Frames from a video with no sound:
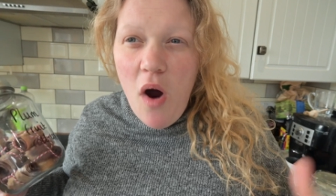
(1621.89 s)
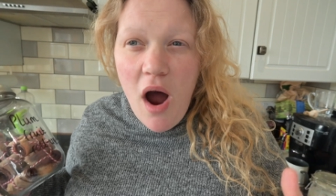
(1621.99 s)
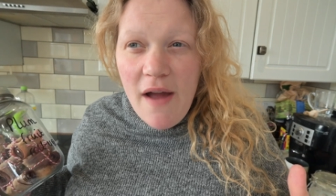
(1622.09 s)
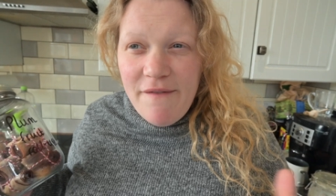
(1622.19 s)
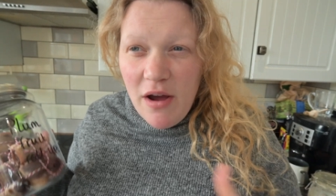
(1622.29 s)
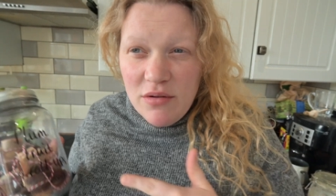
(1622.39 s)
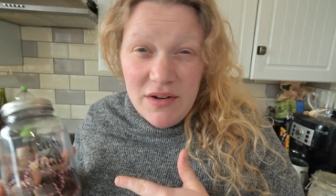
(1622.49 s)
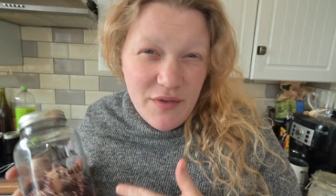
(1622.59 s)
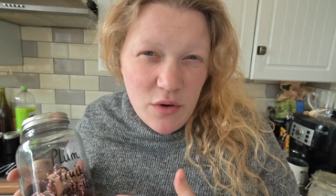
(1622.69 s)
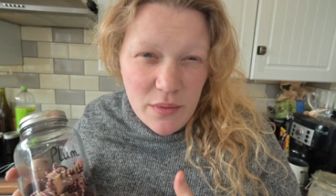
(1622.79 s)
What I found
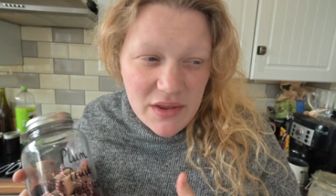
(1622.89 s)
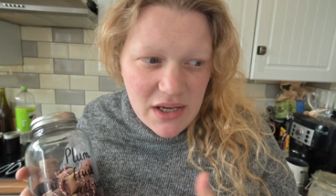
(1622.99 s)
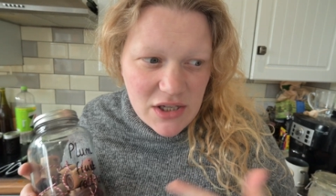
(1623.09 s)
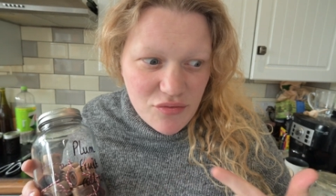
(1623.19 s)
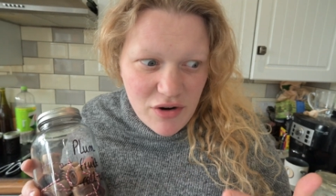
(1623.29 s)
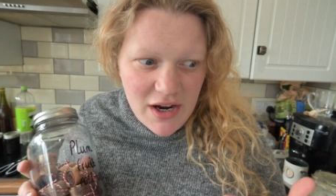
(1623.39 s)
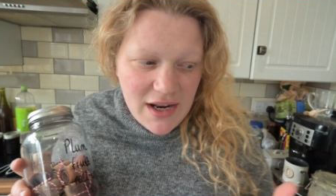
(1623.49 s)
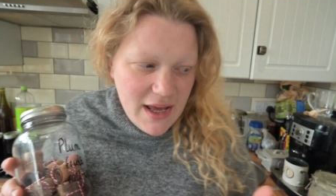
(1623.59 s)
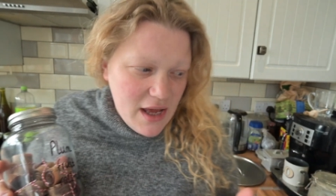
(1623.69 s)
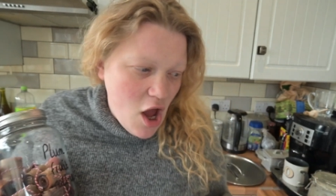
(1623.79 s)
difficult with these
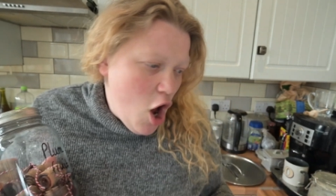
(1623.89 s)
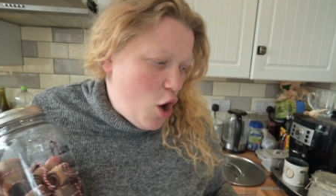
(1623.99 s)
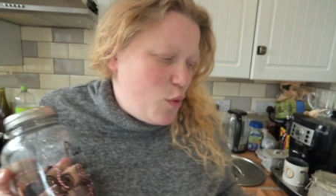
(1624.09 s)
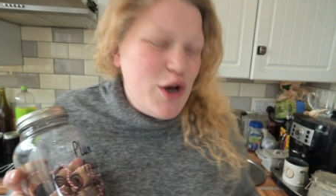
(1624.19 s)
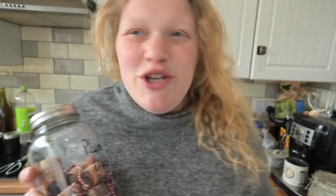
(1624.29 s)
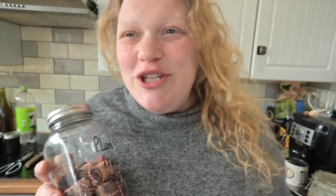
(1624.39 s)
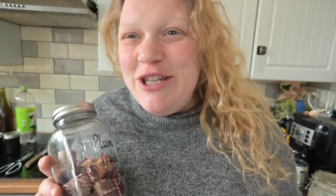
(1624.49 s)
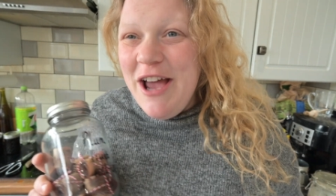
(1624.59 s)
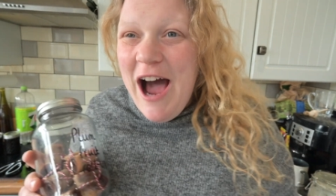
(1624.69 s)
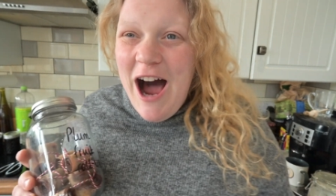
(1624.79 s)
really
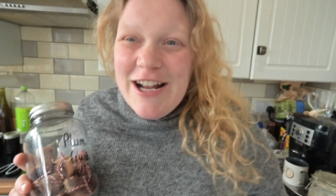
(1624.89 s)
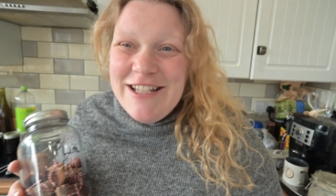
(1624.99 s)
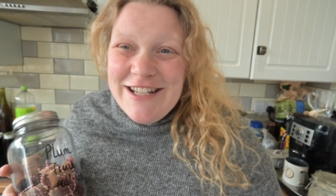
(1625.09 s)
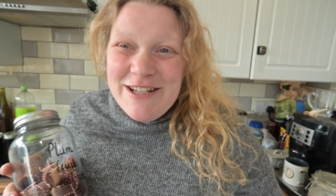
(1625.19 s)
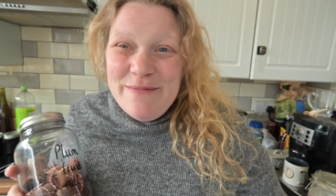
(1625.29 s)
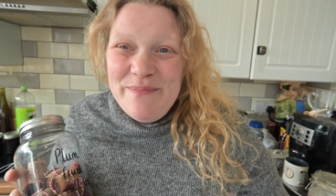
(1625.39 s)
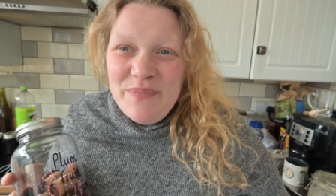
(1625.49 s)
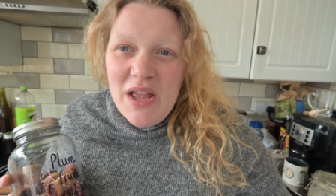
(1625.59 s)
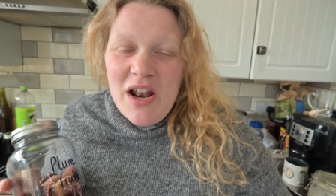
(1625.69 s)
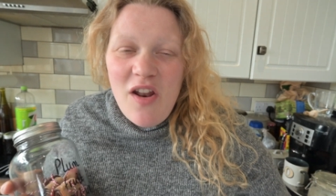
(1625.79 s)
was I
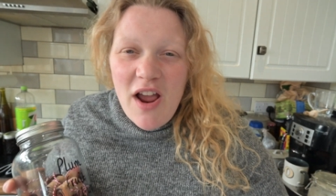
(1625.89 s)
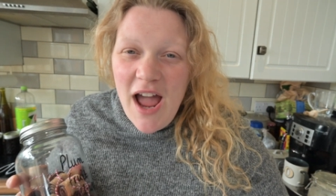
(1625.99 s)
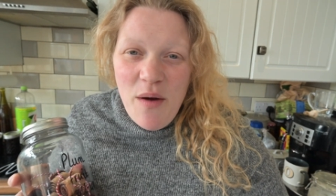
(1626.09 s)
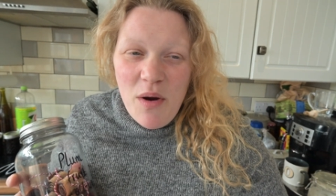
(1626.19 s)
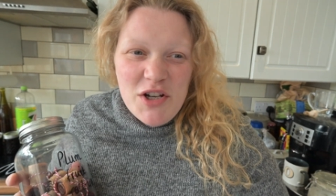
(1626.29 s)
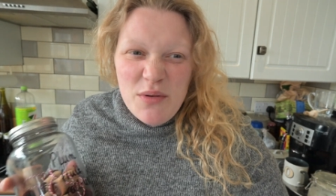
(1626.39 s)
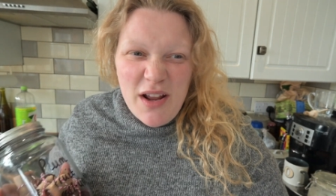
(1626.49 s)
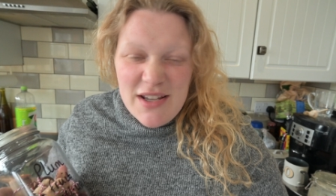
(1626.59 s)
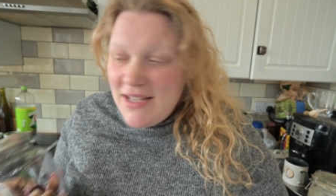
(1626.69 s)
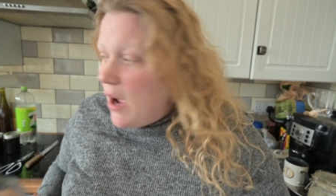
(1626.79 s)
did like how I do
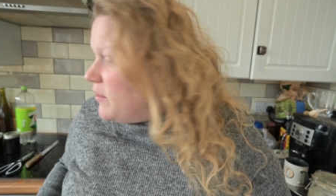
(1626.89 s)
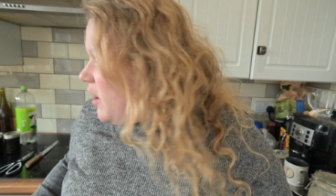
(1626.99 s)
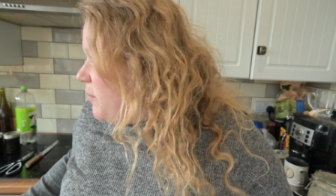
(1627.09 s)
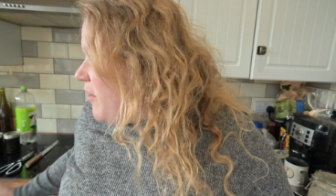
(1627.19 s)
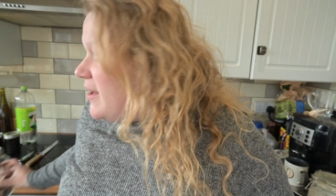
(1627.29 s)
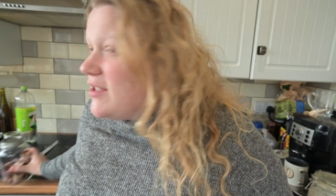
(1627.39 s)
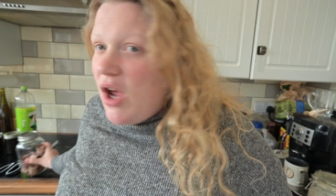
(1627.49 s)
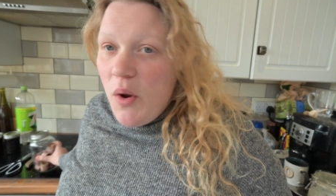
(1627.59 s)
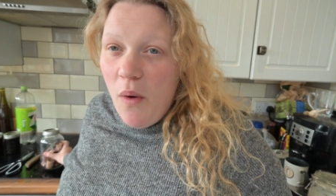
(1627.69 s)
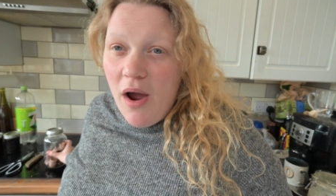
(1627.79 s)
like a sourdough bread. So
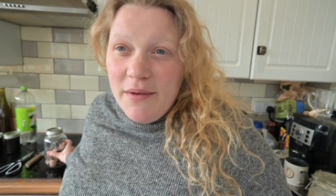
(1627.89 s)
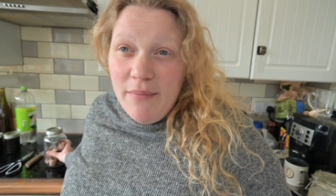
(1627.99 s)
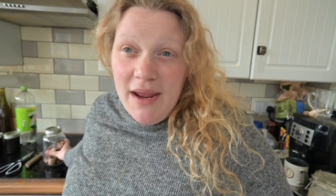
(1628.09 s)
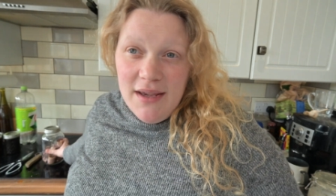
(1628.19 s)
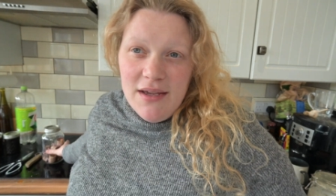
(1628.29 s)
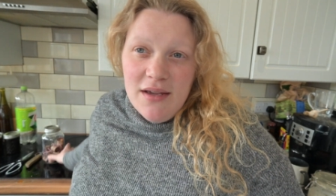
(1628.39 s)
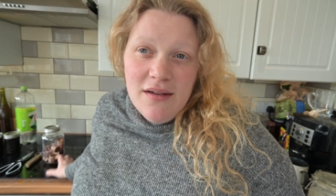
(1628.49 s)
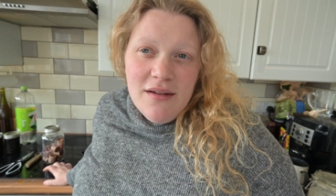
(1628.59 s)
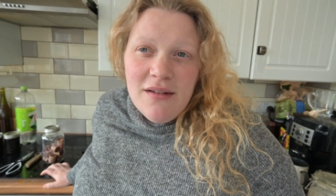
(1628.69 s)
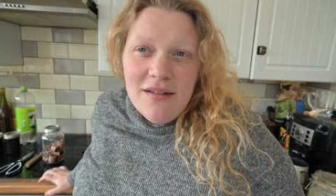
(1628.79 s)
I'd make,
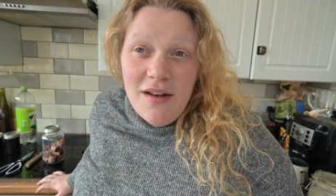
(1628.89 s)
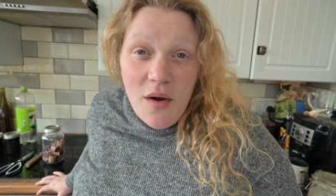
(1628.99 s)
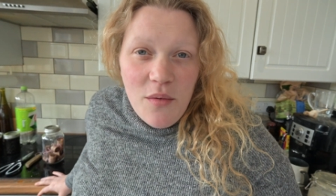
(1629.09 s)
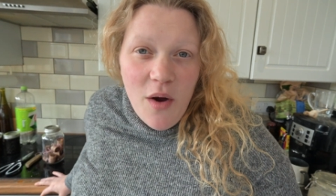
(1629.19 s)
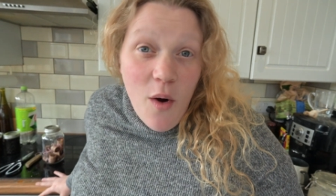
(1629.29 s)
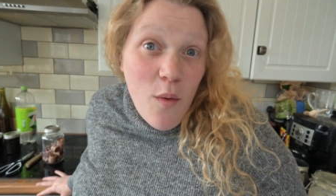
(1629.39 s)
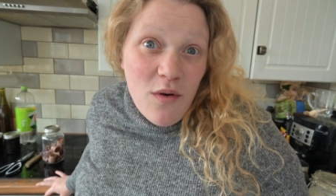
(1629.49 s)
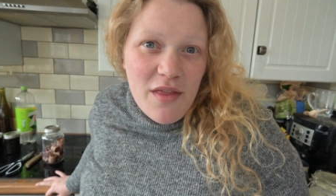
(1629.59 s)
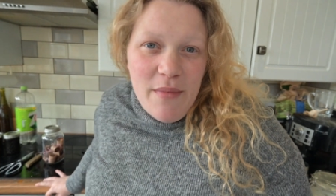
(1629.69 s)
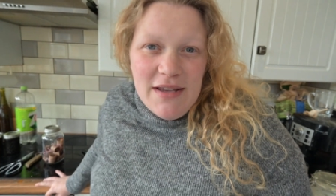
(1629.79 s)
you know,
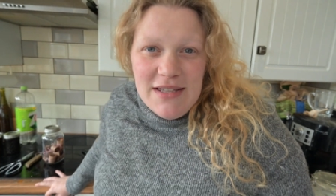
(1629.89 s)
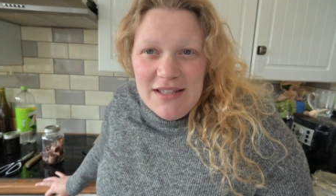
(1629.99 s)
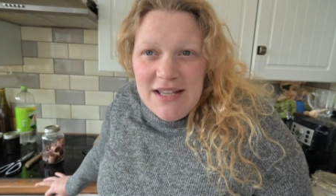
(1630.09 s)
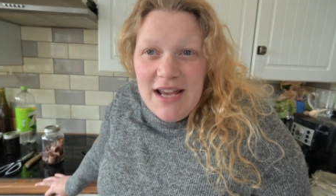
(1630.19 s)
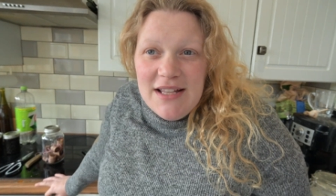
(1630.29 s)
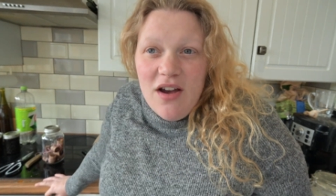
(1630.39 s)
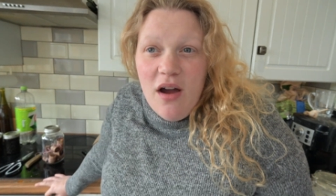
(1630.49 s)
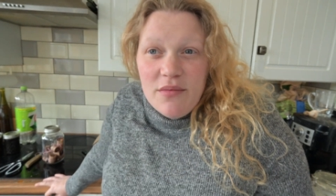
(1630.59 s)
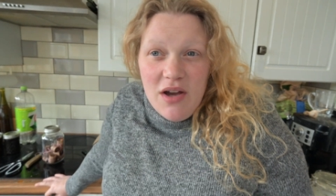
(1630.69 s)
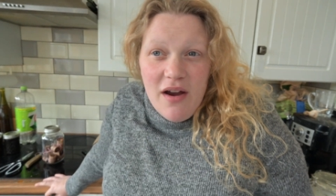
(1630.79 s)
all of the mess in the
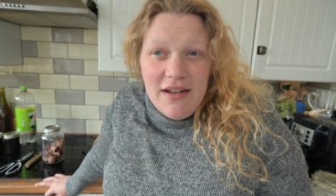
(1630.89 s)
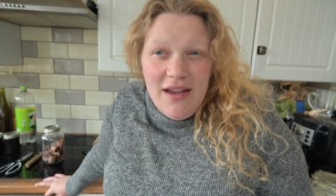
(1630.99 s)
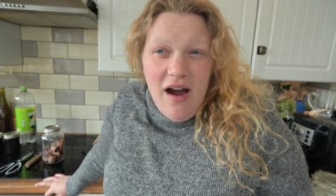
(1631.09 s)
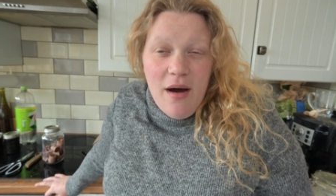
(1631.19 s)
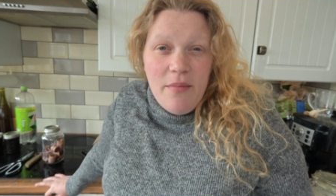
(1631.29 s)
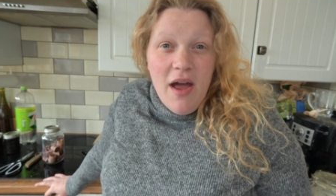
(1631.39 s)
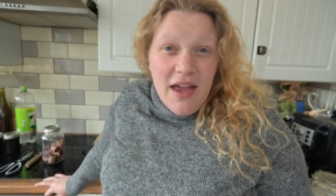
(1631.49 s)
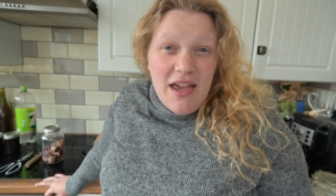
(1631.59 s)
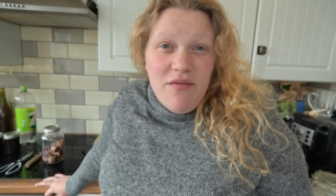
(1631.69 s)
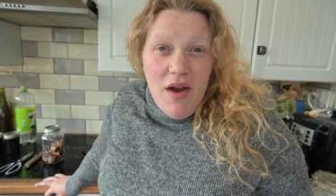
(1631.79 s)
daytime, tidy up,
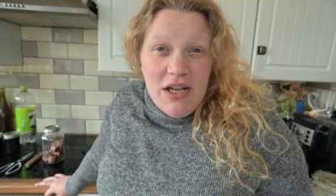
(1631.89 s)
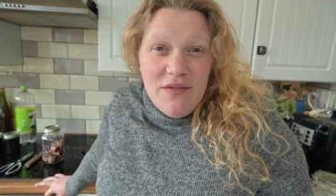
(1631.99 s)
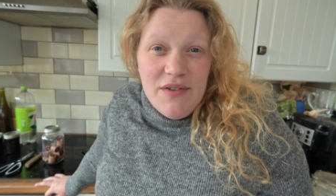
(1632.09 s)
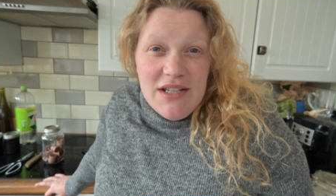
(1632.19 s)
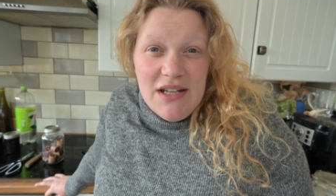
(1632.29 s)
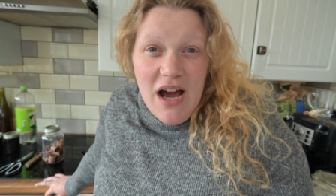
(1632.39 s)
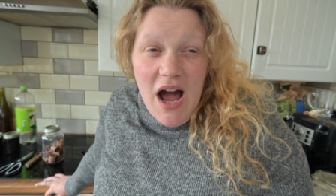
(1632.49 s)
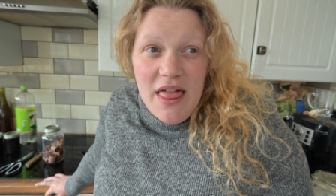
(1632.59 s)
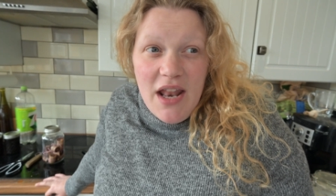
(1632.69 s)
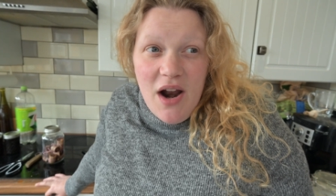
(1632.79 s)
get ready for dinner,
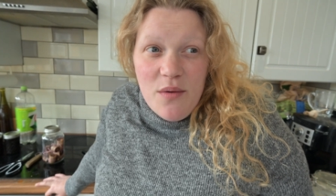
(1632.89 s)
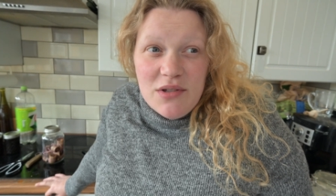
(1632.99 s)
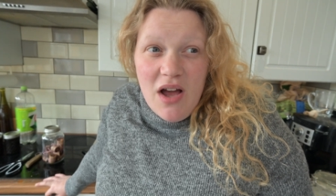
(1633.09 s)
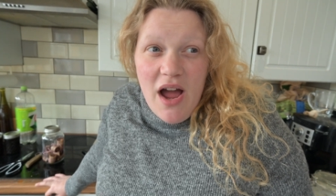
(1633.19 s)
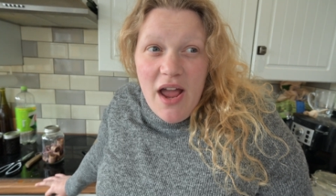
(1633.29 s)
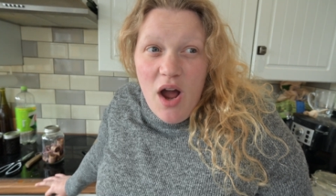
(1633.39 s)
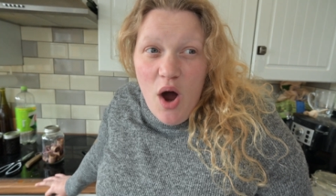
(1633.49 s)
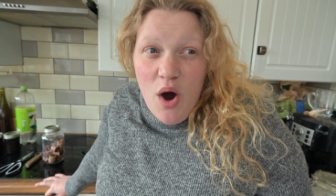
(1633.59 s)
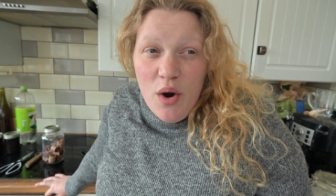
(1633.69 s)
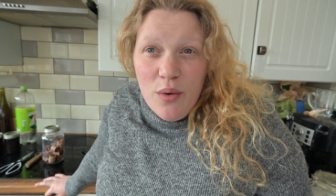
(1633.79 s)
and then I was like,
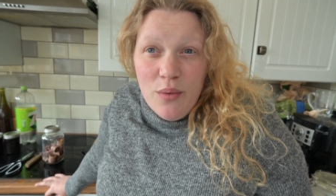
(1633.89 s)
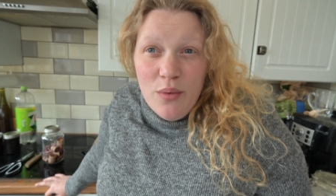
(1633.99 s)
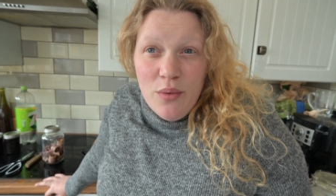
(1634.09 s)
oh,